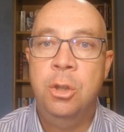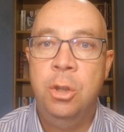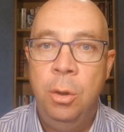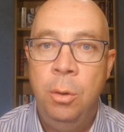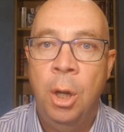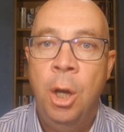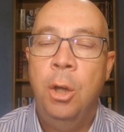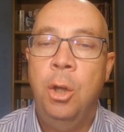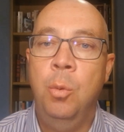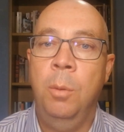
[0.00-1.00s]
Soon,
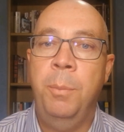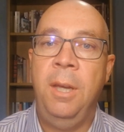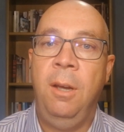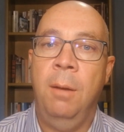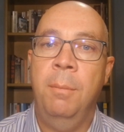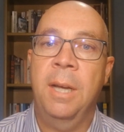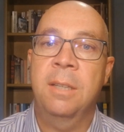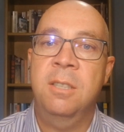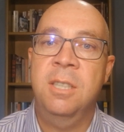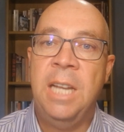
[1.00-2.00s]
you will become
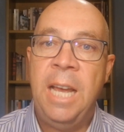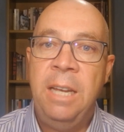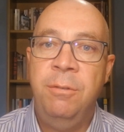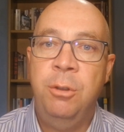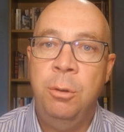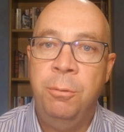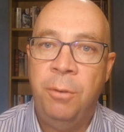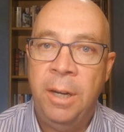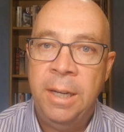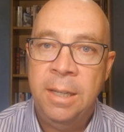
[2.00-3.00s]
a slave to
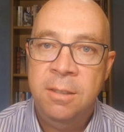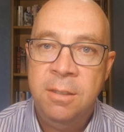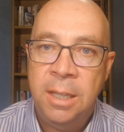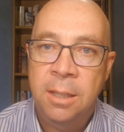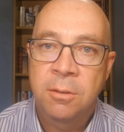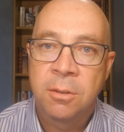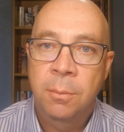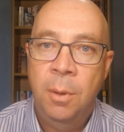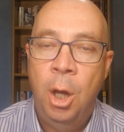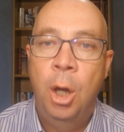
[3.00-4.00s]

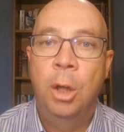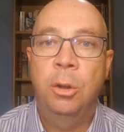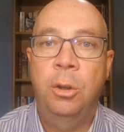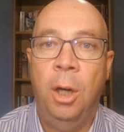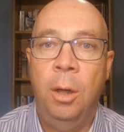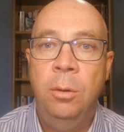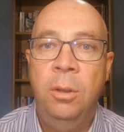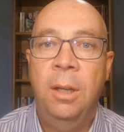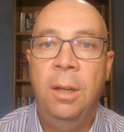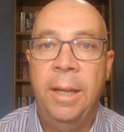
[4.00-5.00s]
financiers.
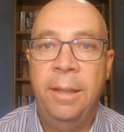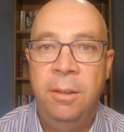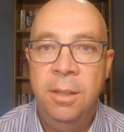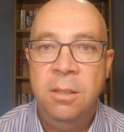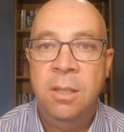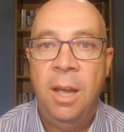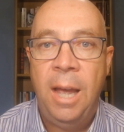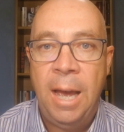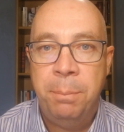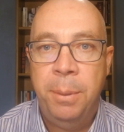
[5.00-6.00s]
Don't let
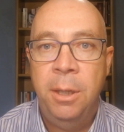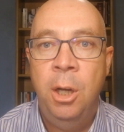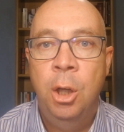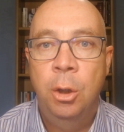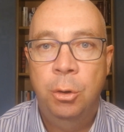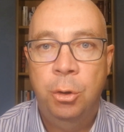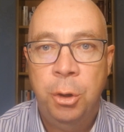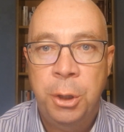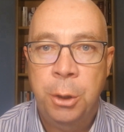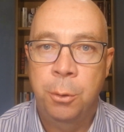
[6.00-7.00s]
this happen
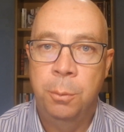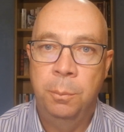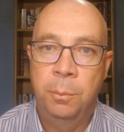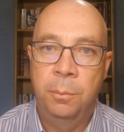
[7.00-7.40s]
to you.